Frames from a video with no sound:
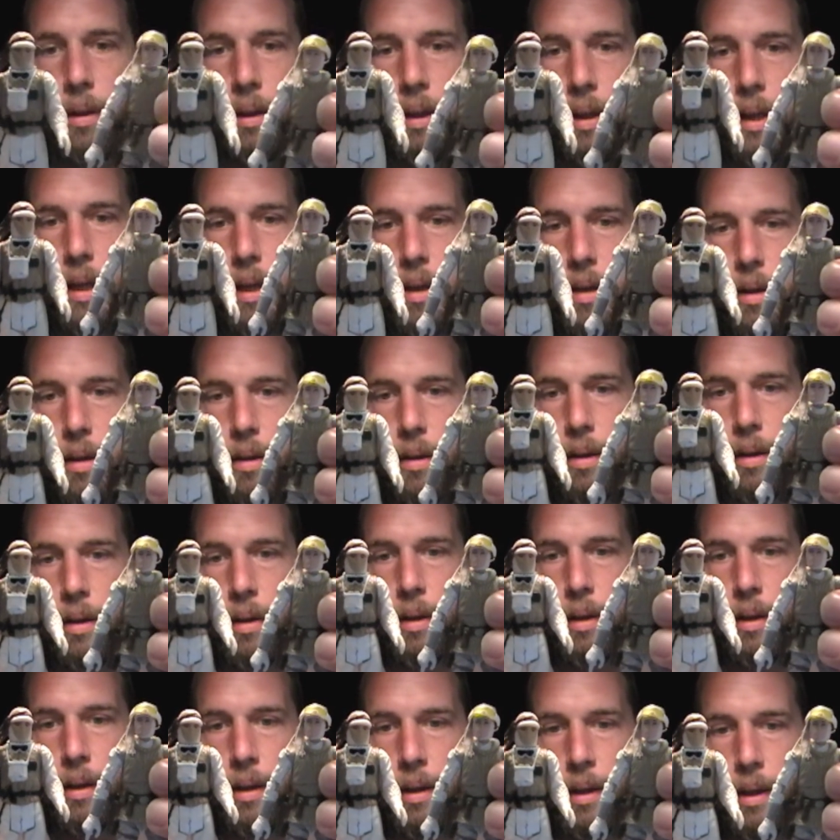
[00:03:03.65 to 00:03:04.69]
Kenner
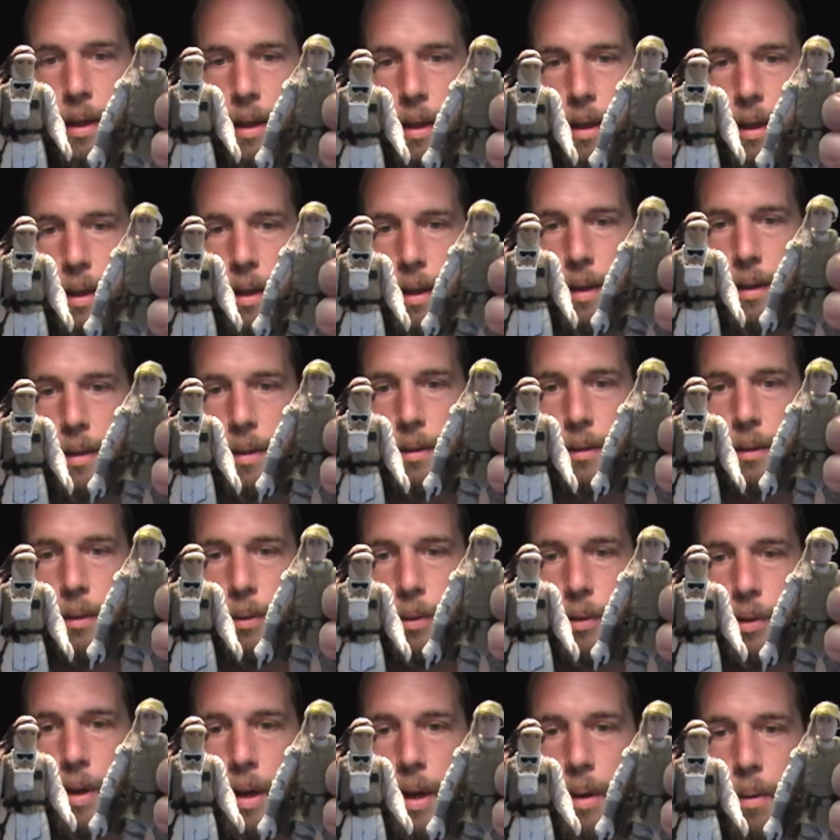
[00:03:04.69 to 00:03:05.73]
Luke
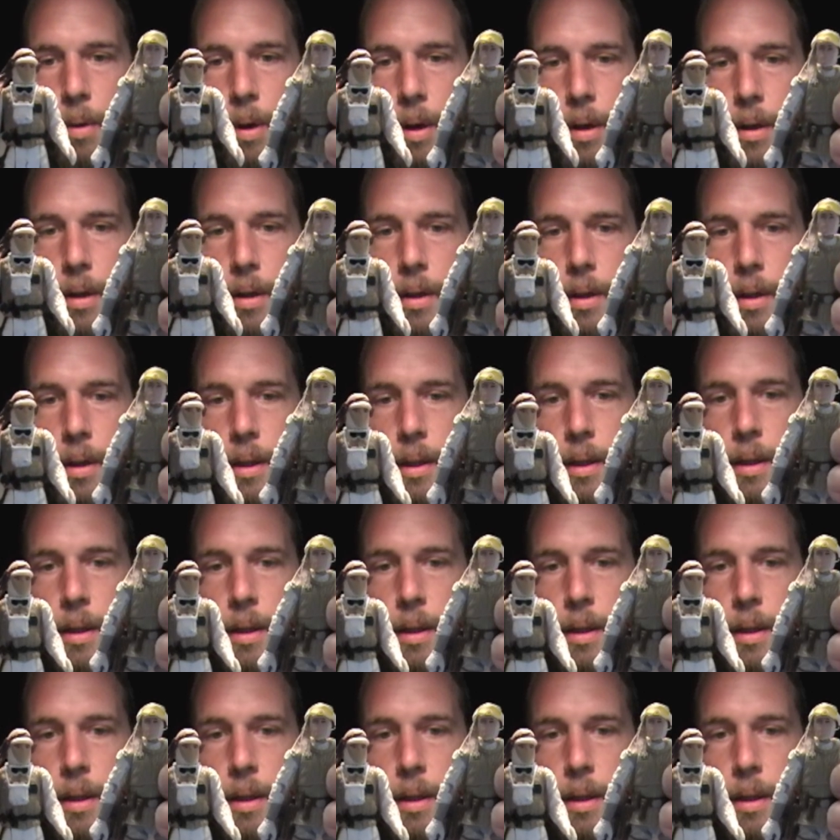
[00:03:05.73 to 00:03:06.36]
Skywalker.